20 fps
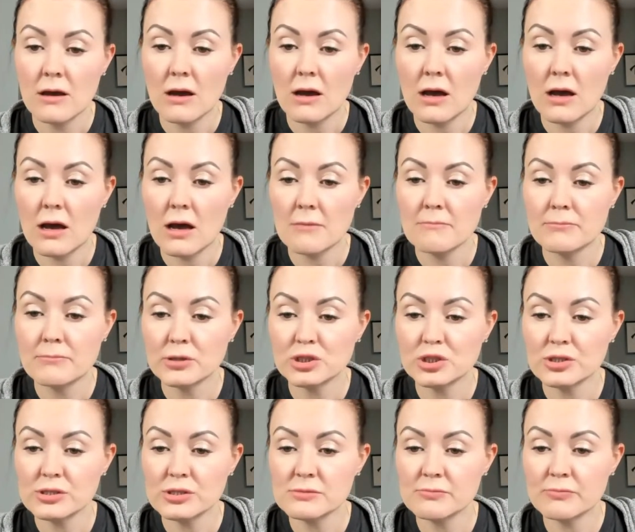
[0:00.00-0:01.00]

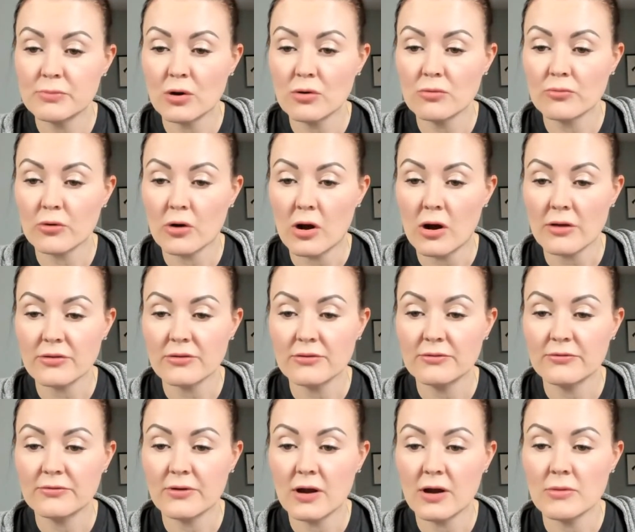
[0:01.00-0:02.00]
Butcher's bone broth
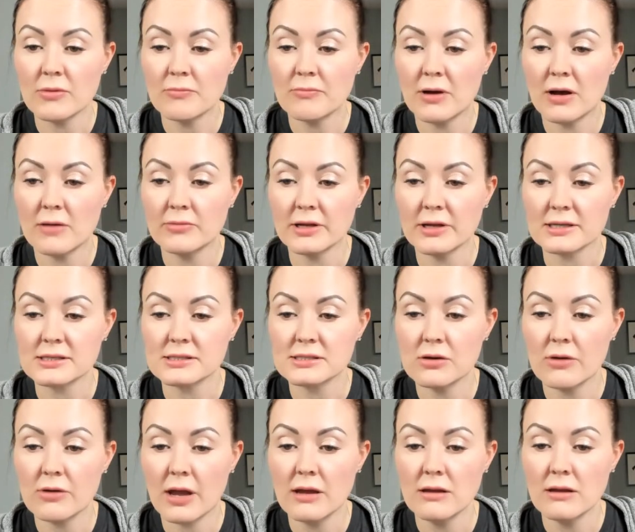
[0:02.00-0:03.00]
from Publix.
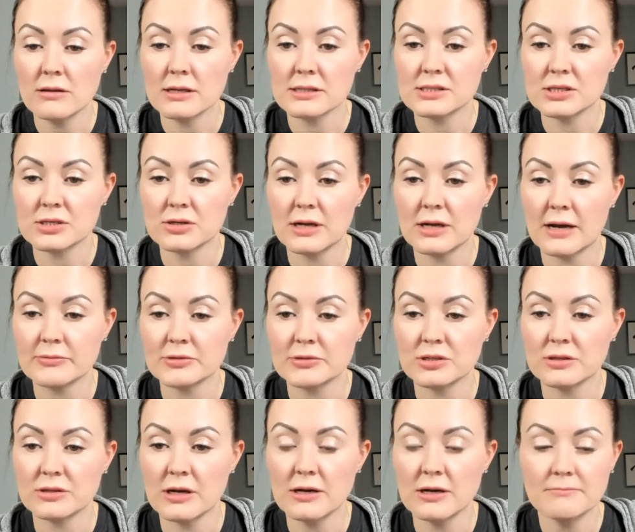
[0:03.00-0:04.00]
Okay, that's a good option
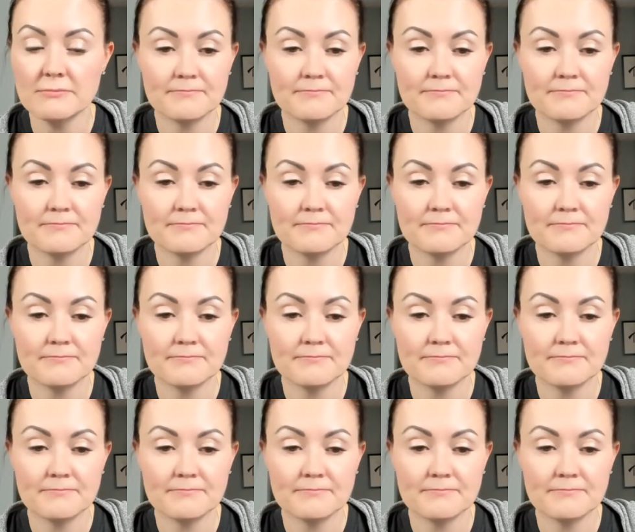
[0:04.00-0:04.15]
there.